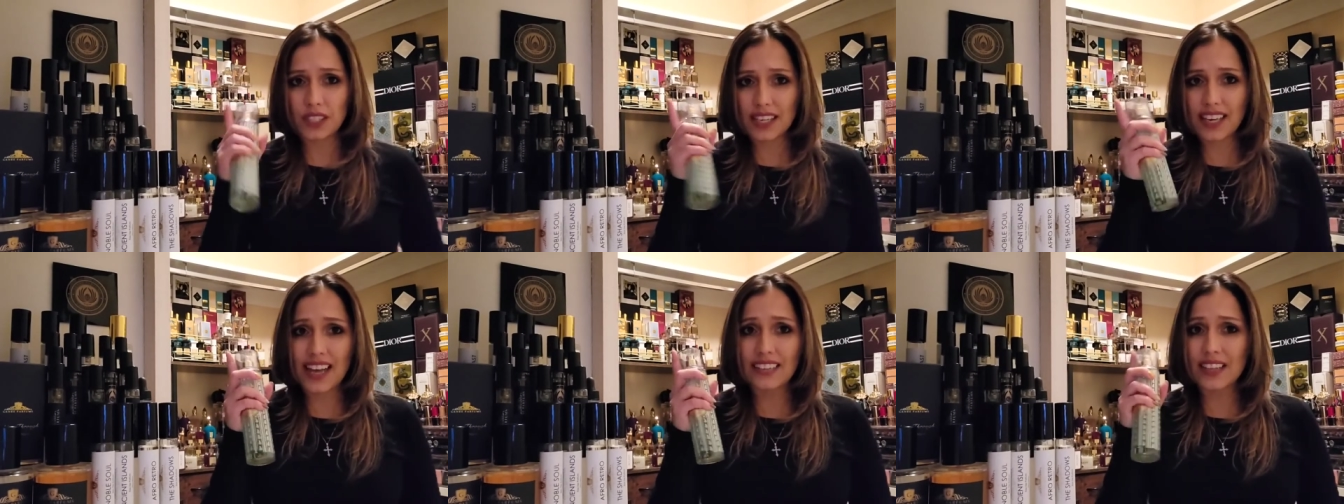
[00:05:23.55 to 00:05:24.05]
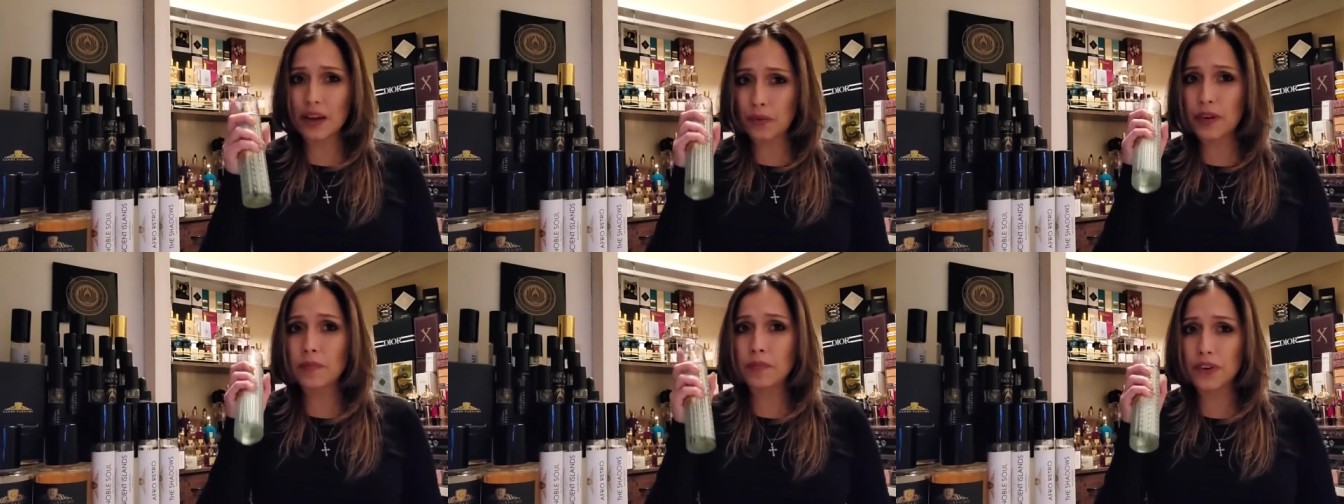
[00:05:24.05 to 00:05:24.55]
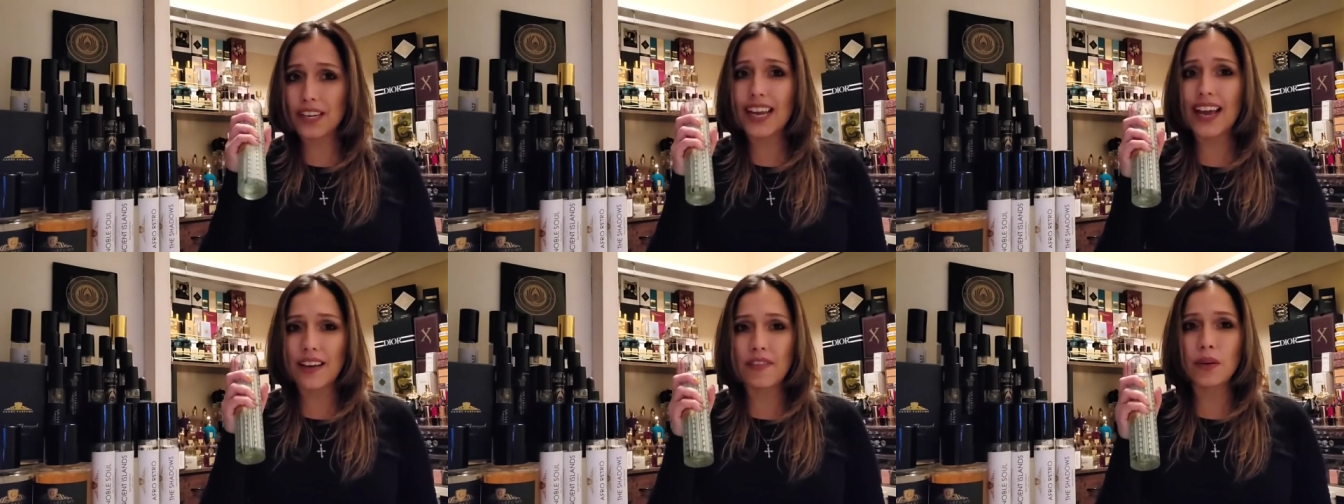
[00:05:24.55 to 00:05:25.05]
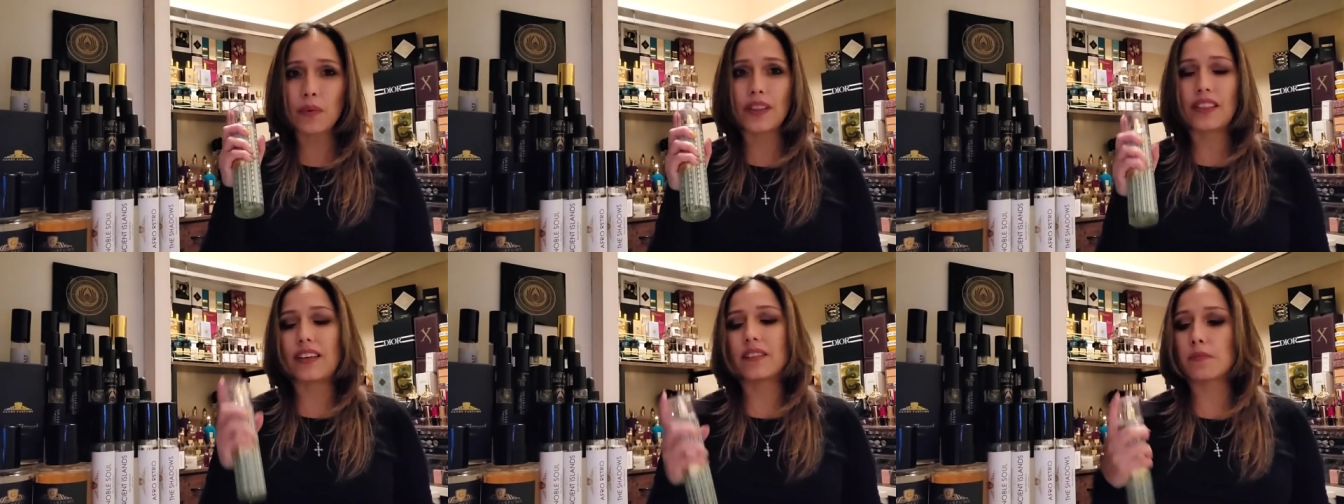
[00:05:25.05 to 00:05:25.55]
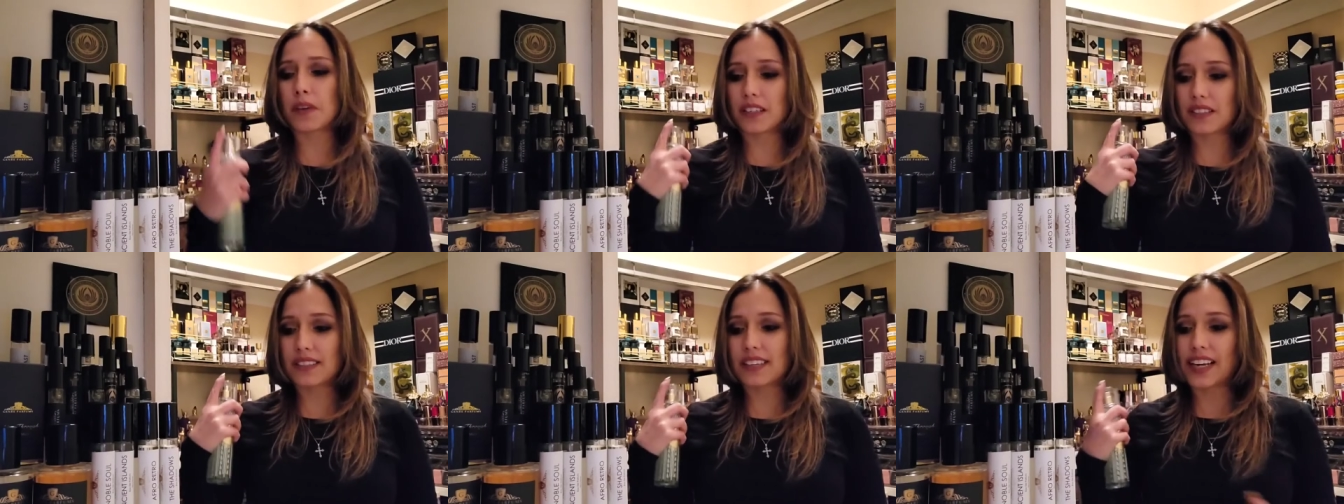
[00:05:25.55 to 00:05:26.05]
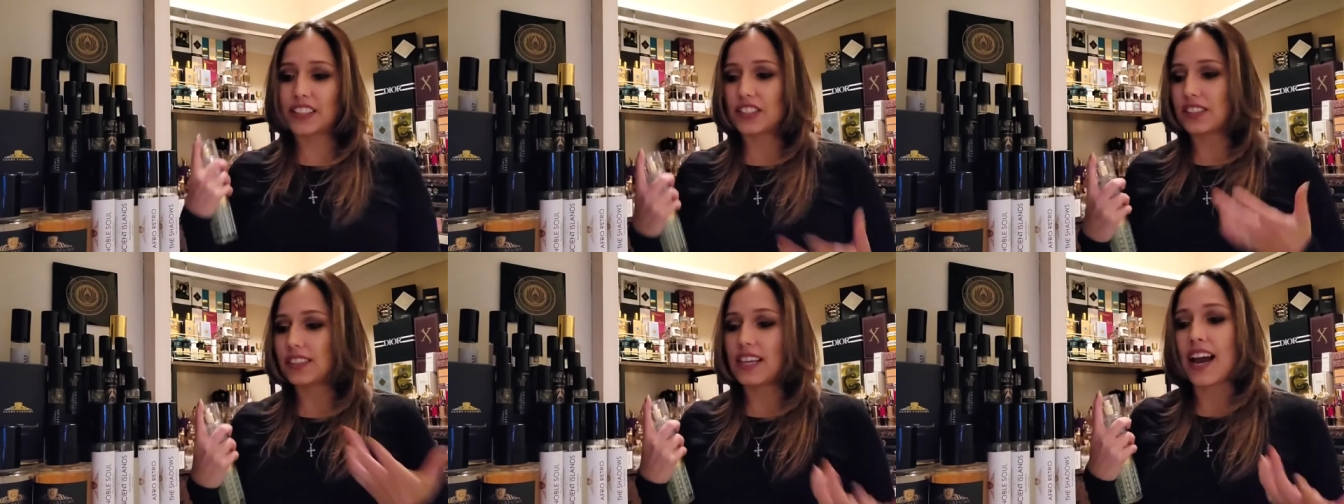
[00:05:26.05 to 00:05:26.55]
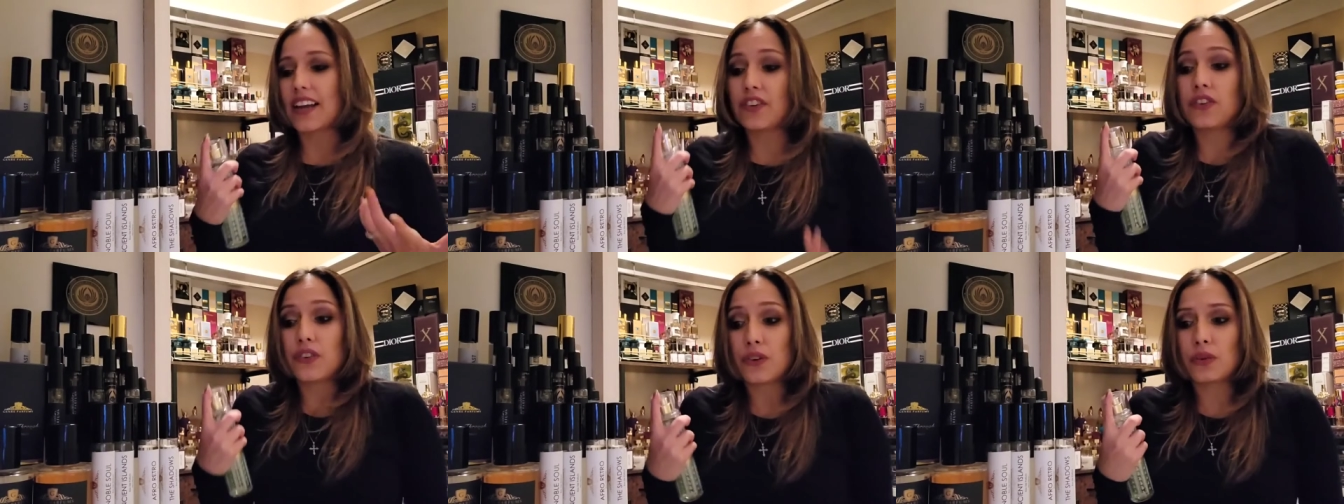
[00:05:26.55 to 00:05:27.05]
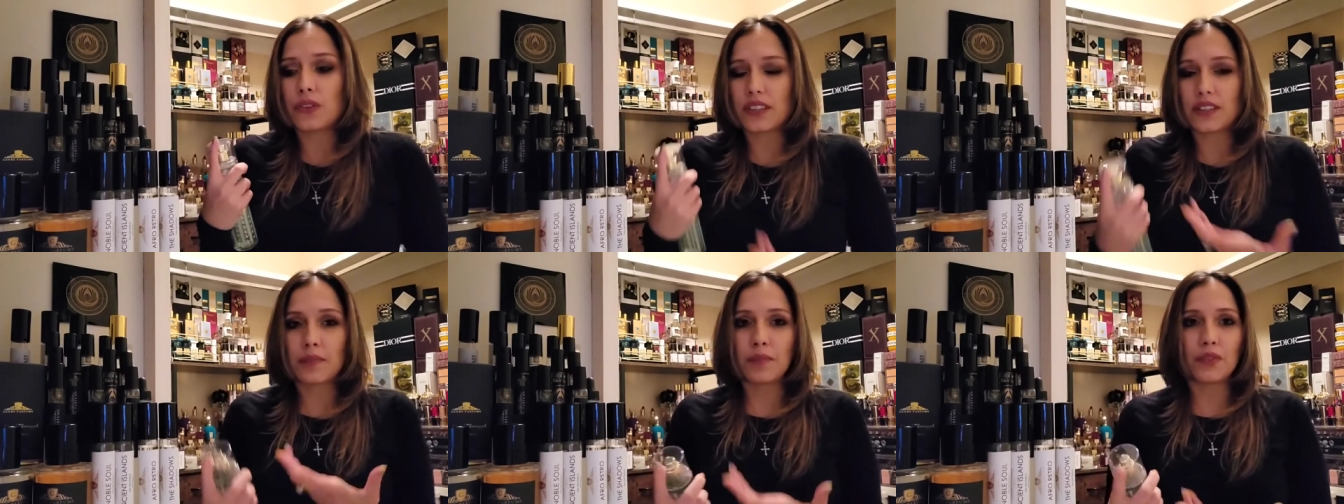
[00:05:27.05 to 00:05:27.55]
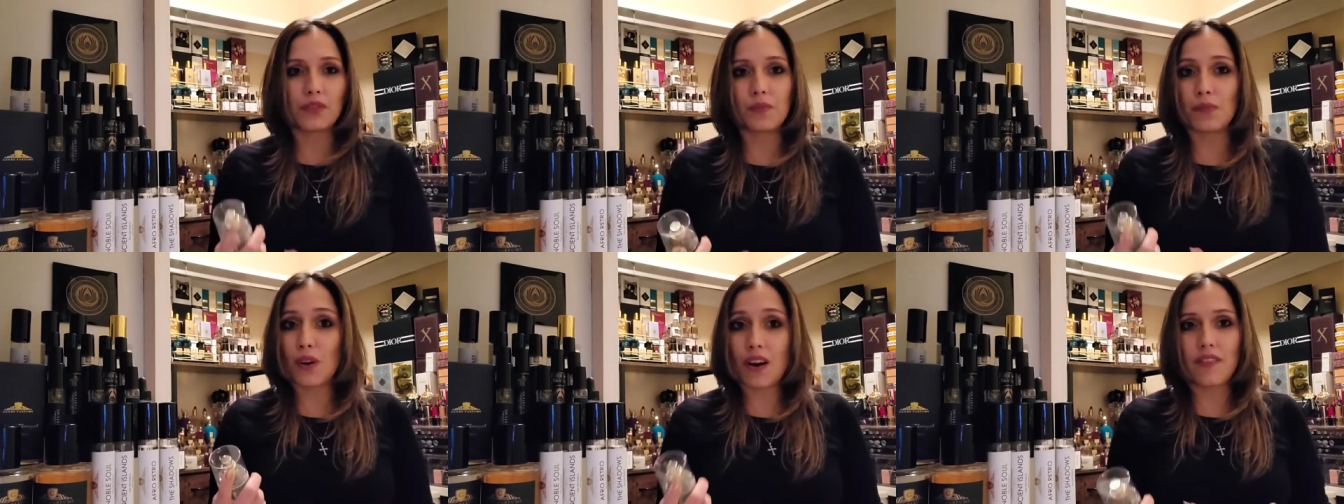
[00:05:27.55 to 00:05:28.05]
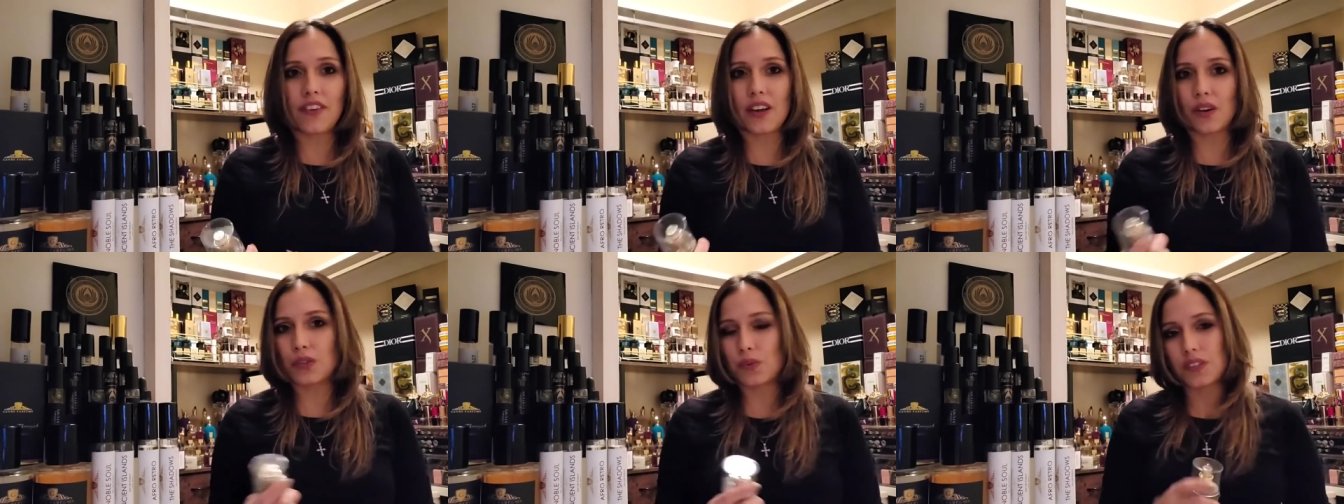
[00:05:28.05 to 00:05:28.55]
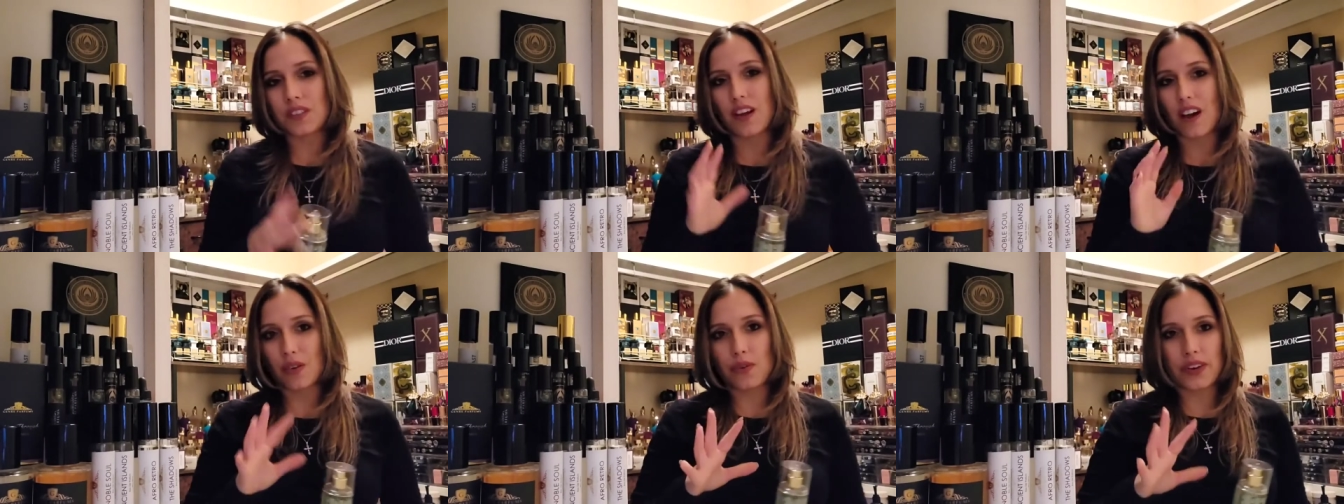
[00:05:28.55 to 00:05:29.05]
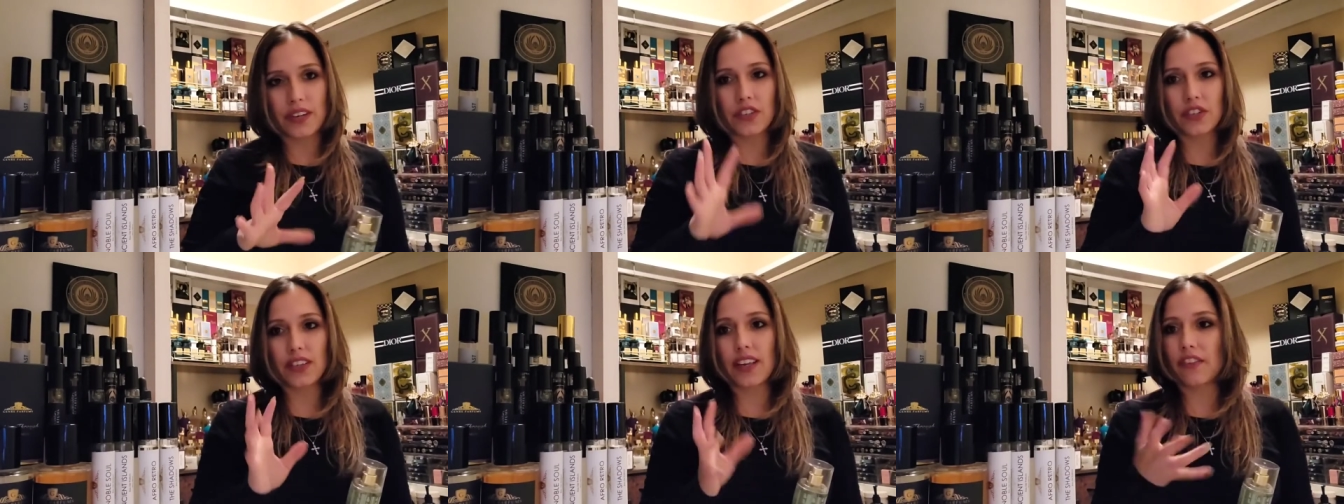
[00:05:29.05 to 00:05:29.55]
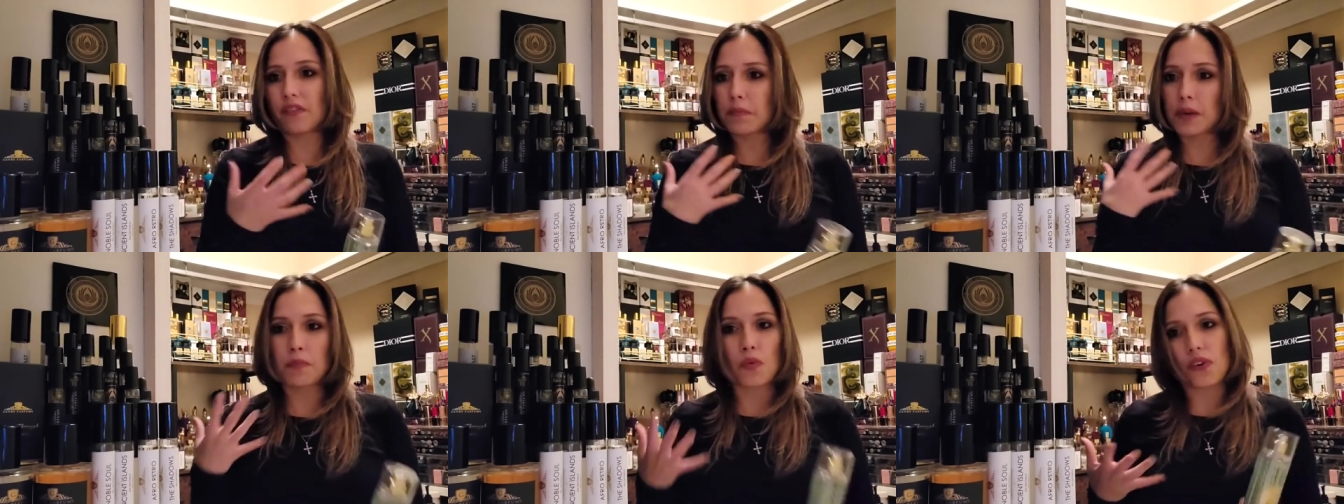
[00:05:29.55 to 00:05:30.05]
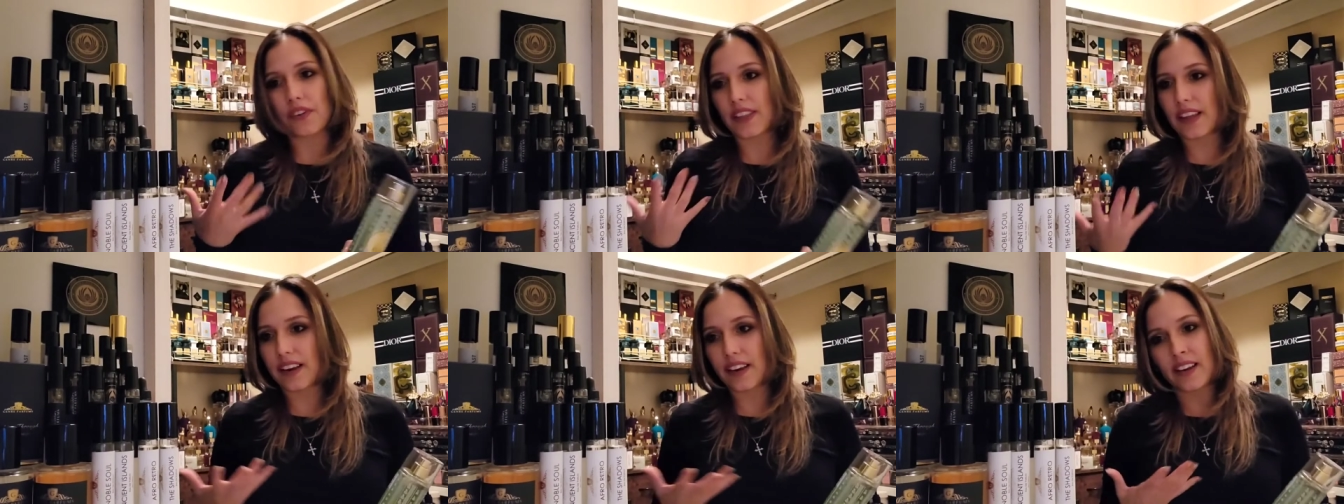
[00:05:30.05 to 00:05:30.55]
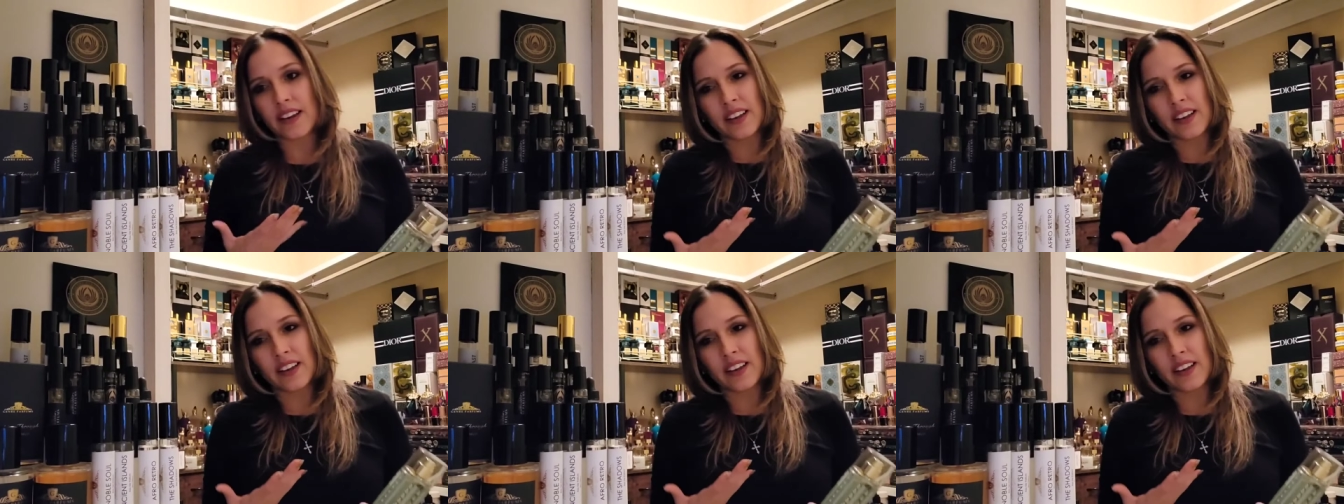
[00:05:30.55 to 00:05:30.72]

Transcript: Yes, I went in pretty heavy with this because I just, I knew that the Mojave Ghost was not going to give me more than